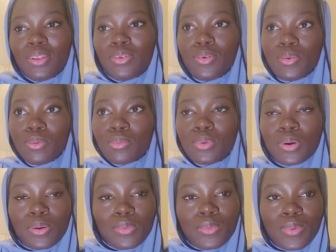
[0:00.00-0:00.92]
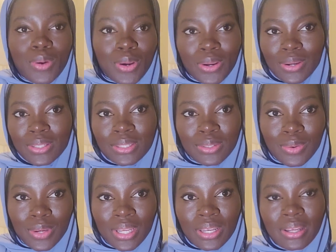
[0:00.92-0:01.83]
No more wars
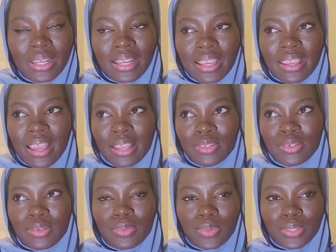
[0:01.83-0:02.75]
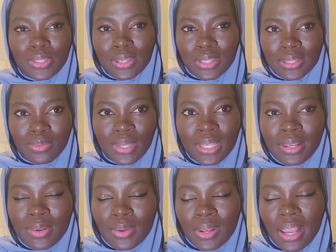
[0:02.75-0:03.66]
going on. Like, I just was just
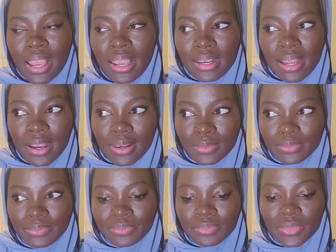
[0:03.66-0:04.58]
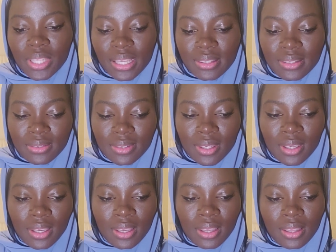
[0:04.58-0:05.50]
reading online now that
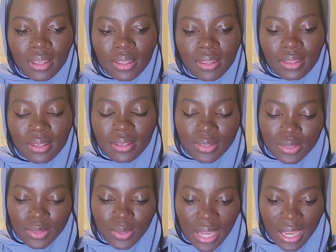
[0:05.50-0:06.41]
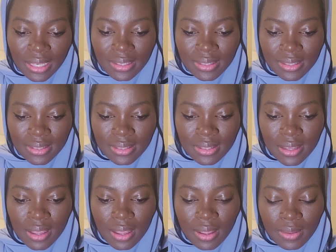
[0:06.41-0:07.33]
the Sudanese
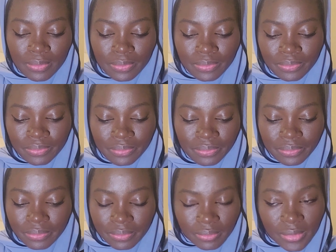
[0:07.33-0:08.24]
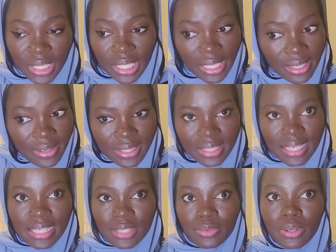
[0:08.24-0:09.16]
chaos
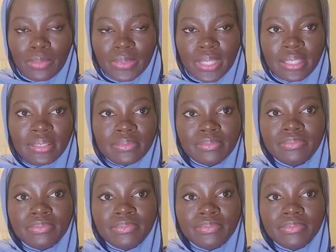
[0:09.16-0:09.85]
has erupted.